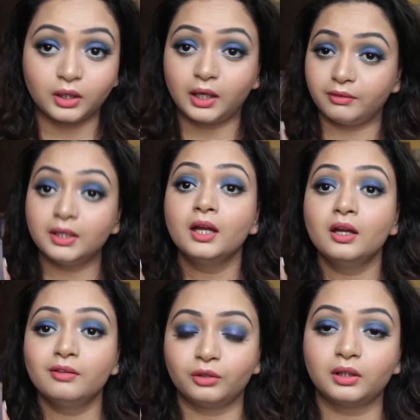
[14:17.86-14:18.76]
heavy
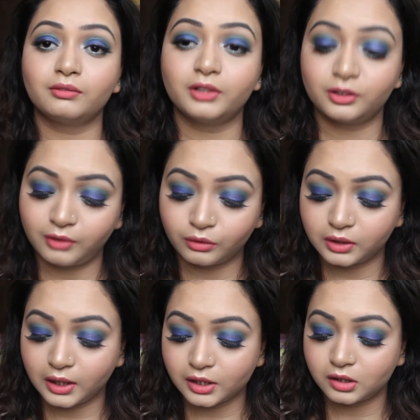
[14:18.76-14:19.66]
full coverage
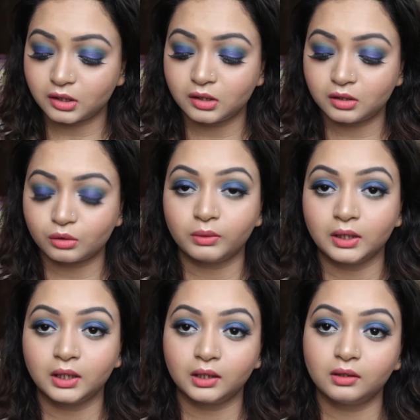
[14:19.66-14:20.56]
foundation, so
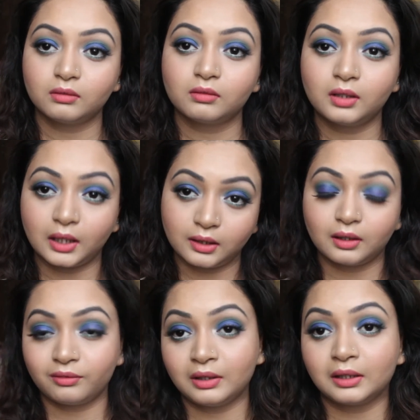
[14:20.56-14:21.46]
we can
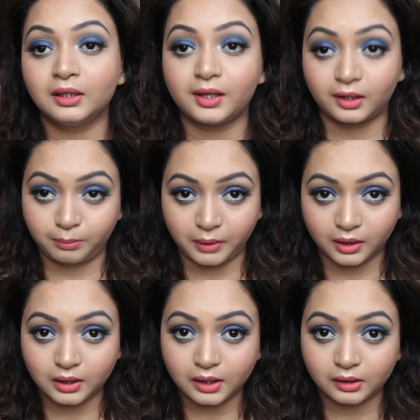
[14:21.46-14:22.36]
definitely
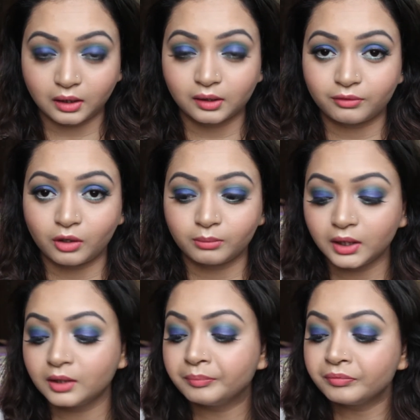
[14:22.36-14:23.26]
expect these things from
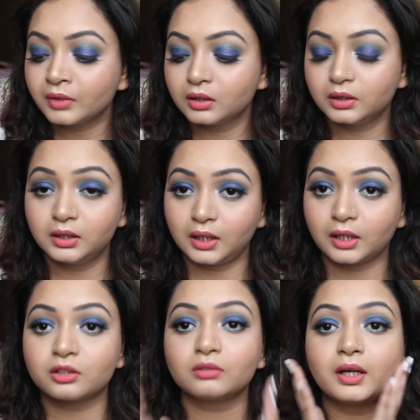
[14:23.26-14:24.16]
it. The
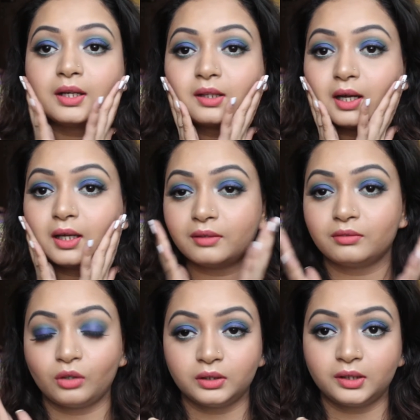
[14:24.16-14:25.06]
texture wise, I have
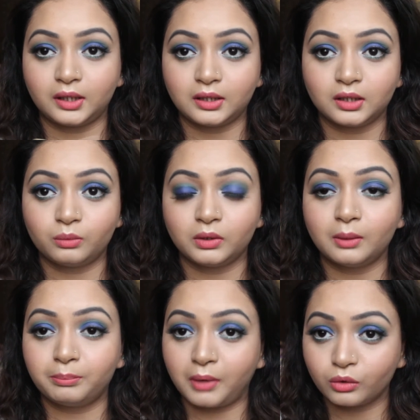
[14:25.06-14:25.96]
not set it with
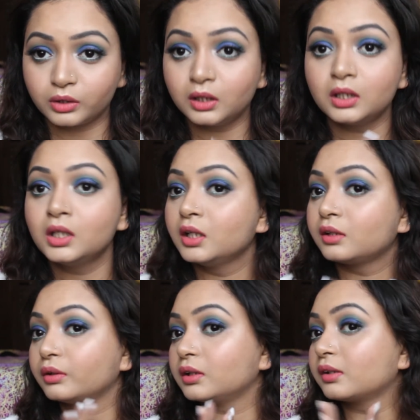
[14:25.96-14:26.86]
a powder,
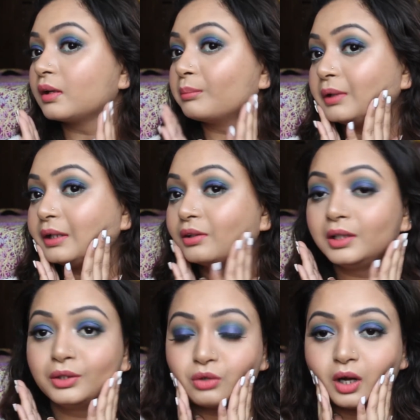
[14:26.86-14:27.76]
so it is
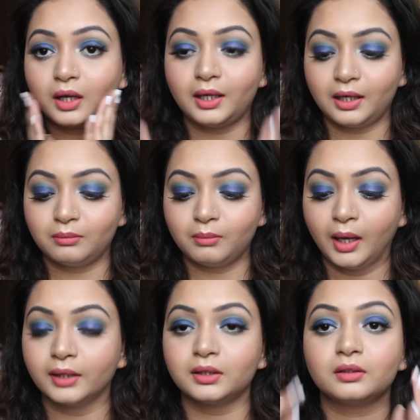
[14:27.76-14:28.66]
completely dry and
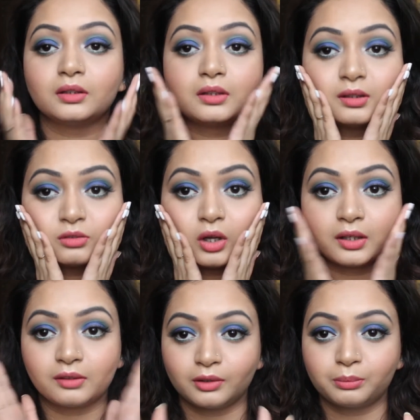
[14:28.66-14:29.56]
matte, and it is
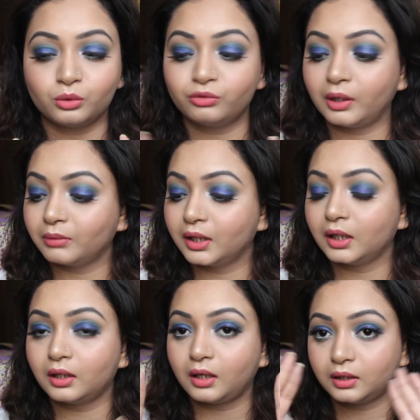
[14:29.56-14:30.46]
transfer proof. I'm
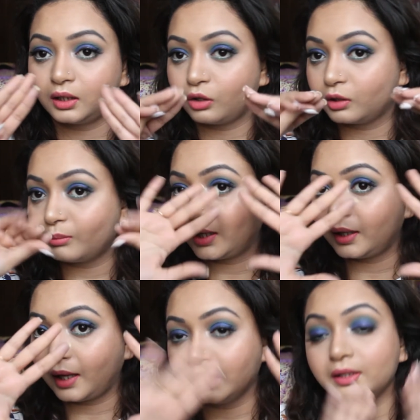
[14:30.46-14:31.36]
getting nothing on my
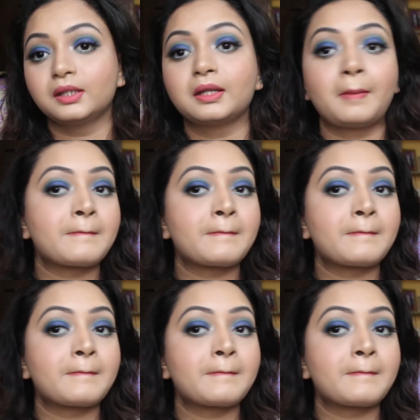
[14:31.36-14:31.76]
hands.